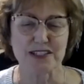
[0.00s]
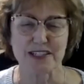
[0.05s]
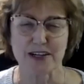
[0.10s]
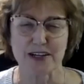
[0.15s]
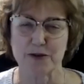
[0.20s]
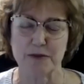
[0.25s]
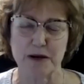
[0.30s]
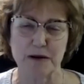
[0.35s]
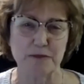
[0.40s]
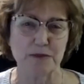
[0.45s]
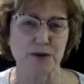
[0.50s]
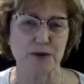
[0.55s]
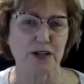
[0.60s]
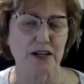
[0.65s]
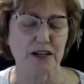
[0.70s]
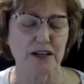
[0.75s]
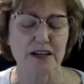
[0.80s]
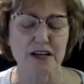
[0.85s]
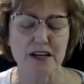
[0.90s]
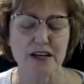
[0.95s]
I remember
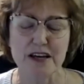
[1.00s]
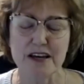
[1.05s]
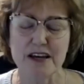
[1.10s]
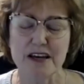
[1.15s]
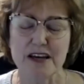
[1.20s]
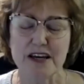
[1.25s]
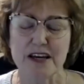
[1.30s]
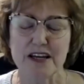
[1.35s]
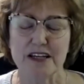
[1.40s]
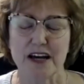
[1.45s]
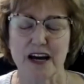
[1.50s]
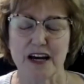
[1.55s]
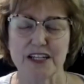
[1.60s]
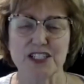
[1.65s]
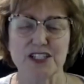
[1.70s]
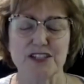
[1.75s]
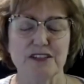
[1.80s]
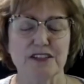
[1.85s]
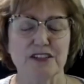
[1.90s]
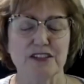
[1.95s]

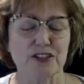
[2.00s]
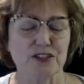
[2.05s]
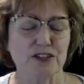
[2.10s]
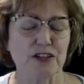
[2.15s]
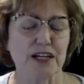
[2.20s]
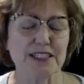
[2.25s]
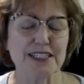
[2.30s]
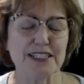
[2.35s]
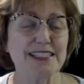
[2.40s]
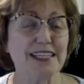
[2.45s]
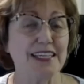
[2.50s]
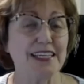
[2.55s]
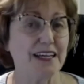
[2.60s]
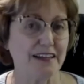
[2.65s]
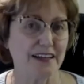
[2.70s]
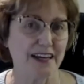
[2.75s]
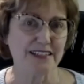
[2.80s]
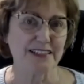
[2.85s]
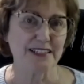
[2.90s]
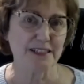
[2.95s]
a
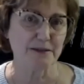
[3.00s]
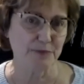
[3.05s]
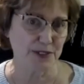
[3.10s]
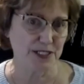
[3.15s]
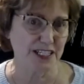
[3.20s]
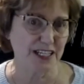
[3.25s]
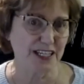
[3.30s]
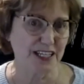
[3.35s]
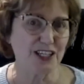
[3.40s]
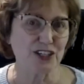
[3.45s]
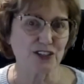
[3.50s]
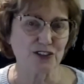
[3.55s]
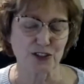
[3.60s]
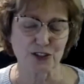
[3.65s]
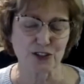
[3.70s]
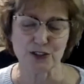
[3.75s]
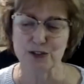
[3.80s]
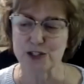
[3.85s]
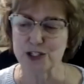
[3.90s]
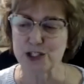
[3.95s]
CNS in particular
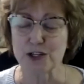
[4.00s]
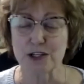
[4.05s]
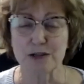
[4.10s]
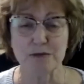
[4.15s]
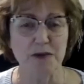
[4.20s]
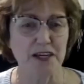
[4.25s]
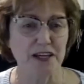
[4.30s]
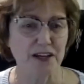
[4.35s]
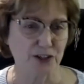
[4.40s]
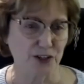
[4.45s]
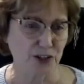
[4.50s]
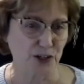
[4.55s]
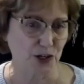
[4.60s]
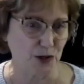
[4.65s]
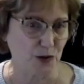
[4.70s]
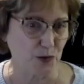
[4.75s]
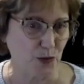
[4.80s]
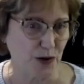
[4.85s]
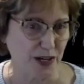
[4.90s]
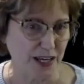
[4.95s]
who took me under
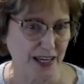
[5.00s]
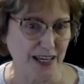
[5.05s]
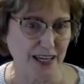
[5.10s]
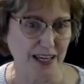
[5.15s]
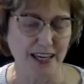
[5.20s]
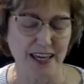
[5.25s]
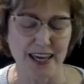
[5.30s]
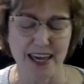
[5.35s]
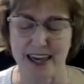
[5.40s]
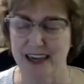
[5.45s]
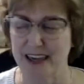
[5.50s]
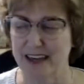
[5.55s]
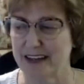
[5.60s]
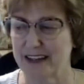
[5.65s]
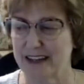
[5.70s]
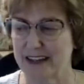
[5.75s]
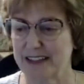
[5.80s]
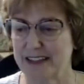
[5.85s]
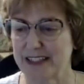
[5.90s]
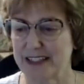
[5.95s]
her wing,
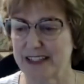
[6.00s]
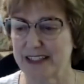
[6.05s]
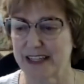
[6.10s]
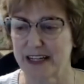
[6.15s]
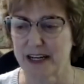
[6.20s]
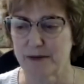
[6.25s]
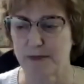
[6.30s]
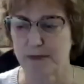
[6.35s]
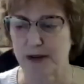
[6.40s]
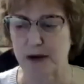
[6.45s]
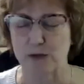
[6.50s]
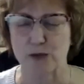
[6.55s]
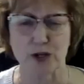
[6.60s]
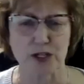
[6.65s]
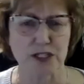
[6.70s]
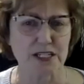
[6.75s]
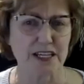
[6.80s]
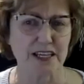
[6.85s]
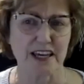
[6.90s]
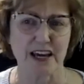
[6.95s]
and I
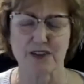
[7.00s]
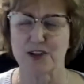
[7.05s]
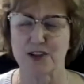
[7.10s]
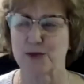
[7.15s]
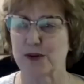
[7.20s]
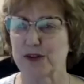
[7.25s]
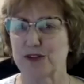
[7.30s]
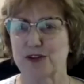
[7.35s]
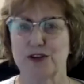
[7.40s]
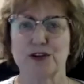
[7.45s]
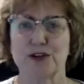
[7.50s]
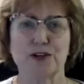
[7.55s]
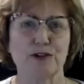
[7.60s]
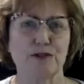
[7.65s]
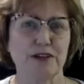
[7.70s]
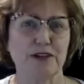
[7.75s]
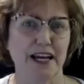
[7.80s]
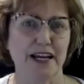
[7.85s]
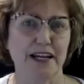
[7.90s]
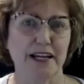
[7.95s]
worked together with her
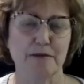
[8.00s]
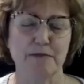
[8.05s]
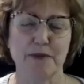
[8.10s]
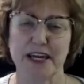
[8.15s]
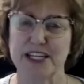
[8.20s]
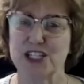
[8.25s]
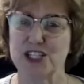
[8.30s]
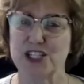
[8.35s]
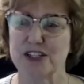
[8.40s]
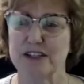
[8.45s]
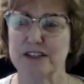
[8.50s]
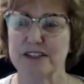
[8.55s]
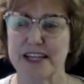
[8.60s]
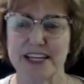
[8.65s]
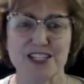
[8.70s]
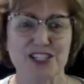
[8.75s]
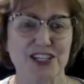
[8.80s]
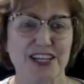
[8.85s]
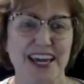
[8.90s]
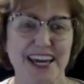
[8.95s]
creating patient
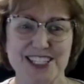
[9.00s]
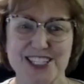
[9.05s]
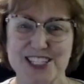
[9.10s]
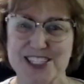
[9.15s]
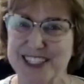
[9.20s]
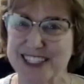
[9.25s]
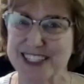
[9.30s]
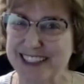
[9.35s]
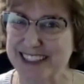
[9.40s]
education